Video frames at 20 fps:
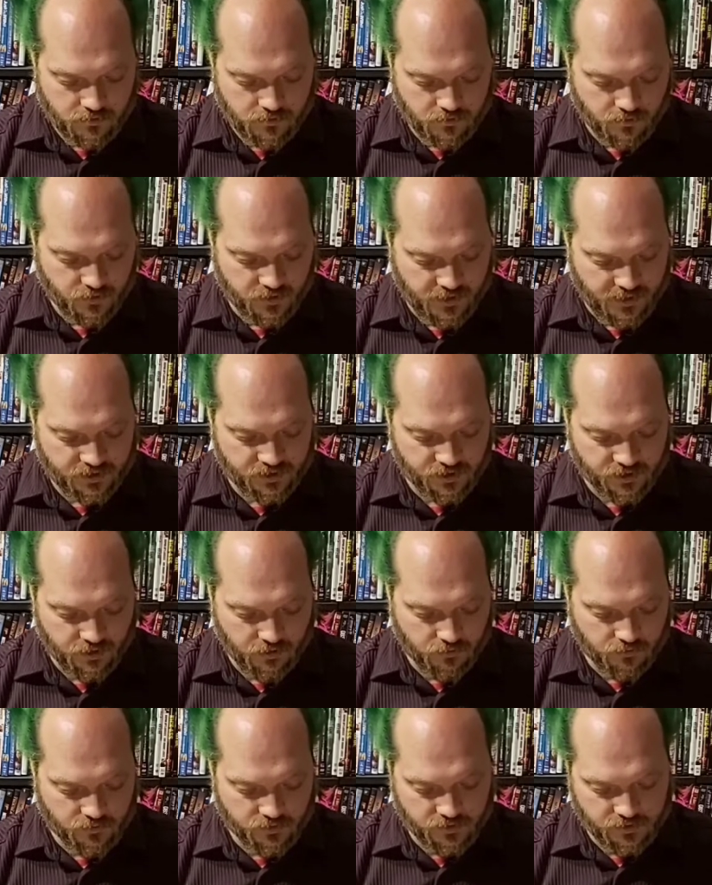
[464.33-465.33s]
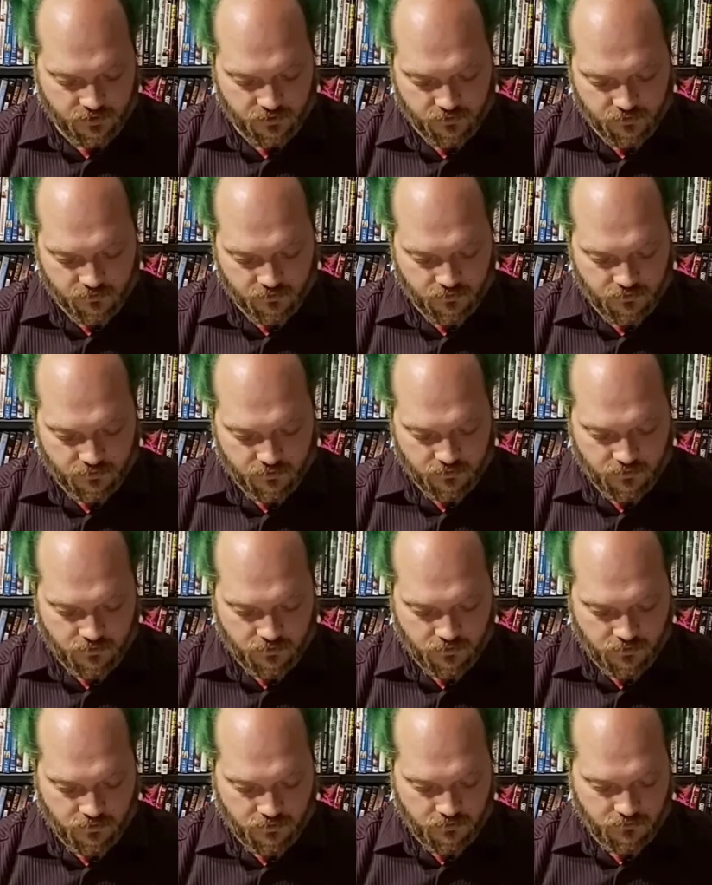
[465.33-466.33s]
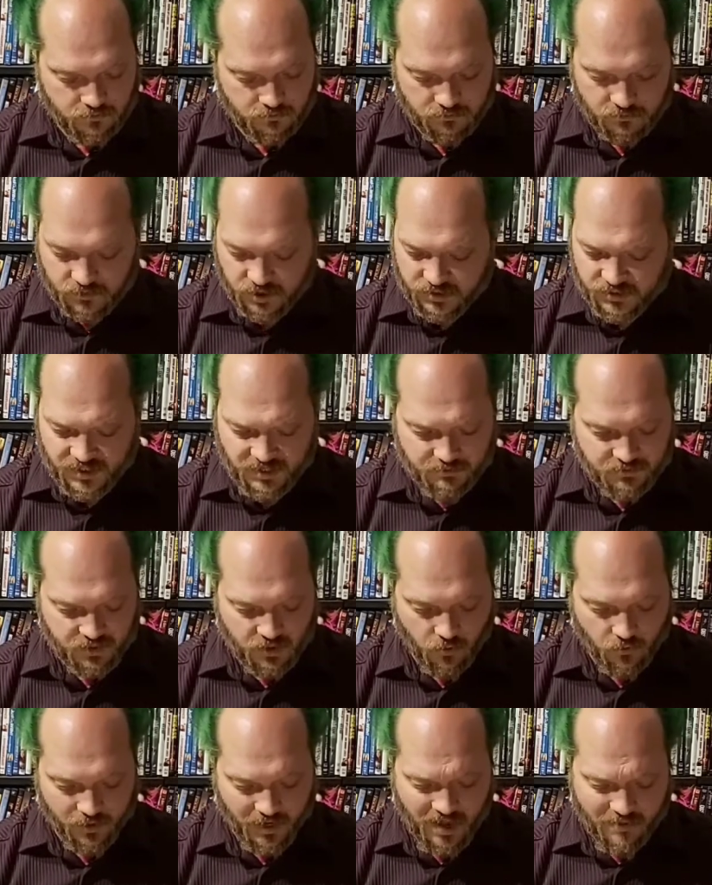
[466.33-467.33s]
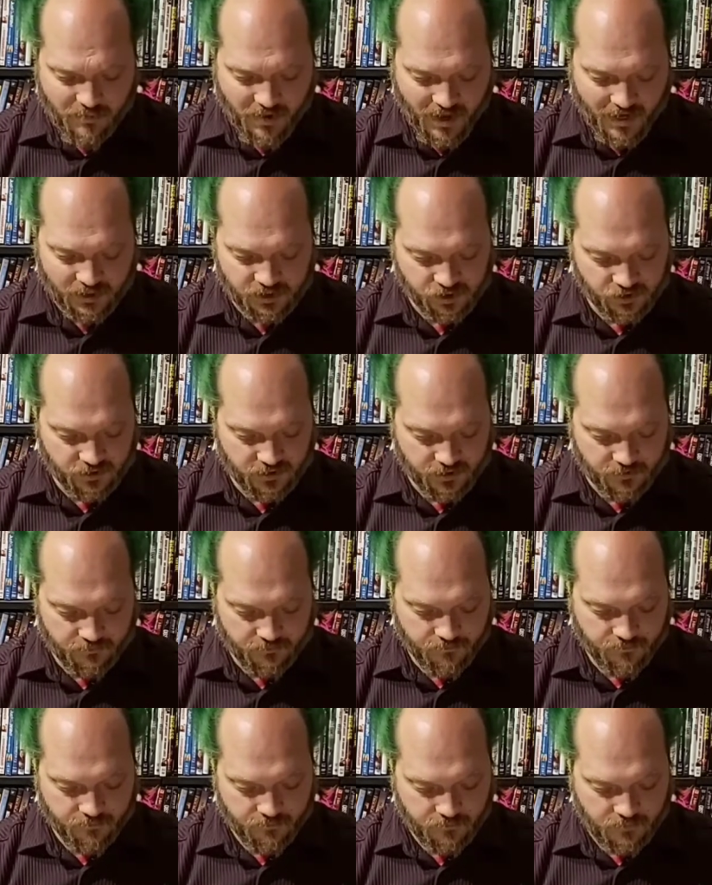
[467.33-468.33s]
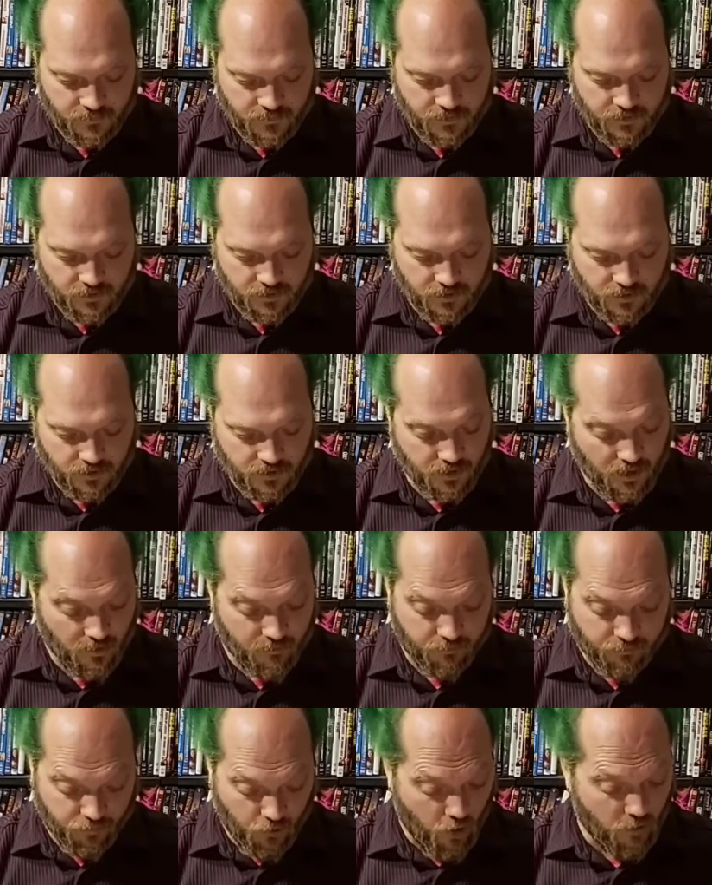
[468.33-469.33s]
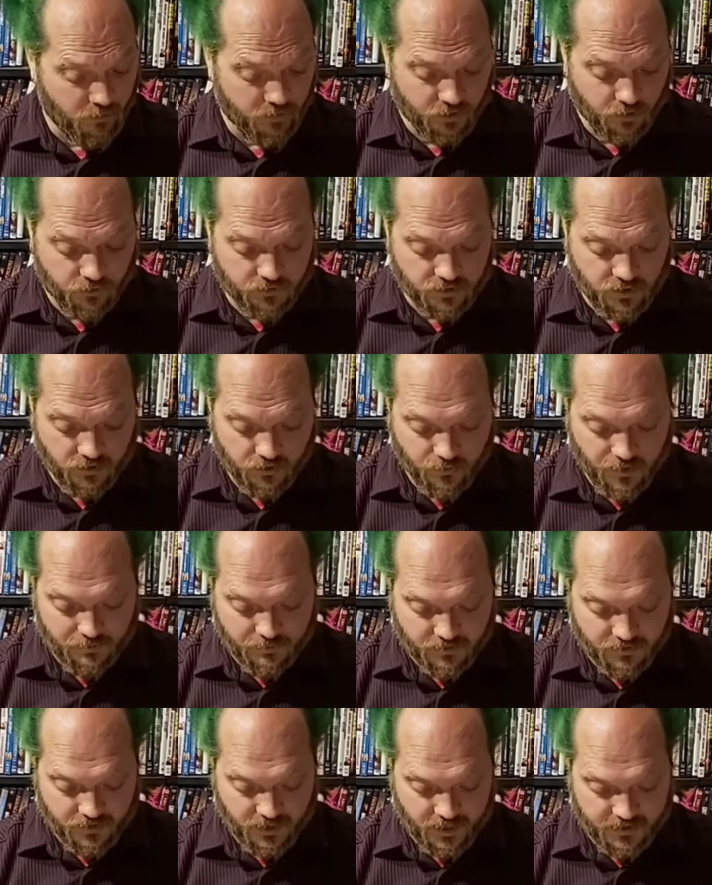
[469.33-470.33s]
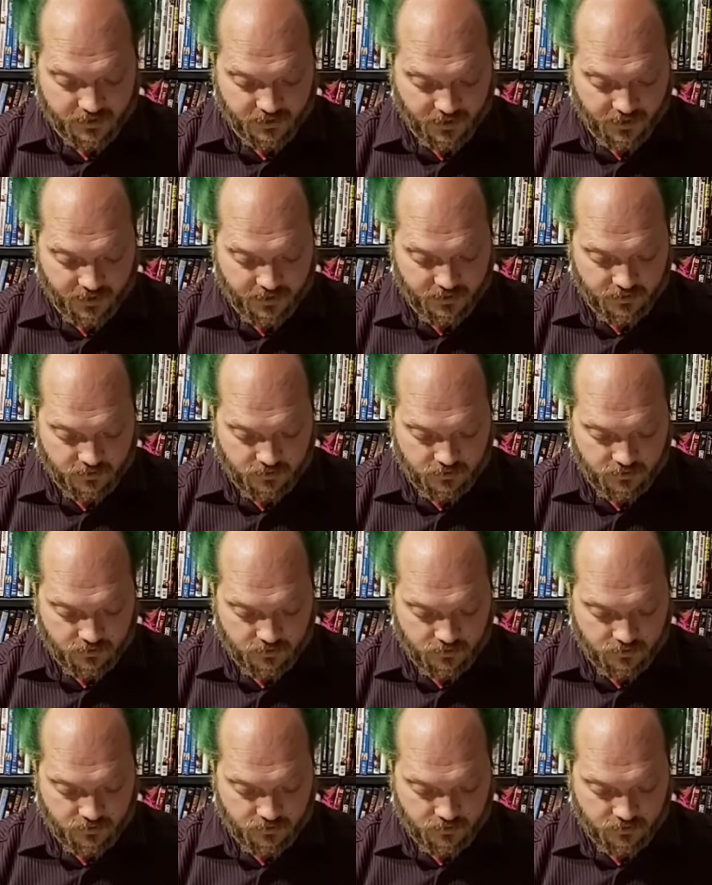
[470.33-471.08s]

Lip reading: So it actually goes, just keeps going up actually. It probably goes all the way up to the 99.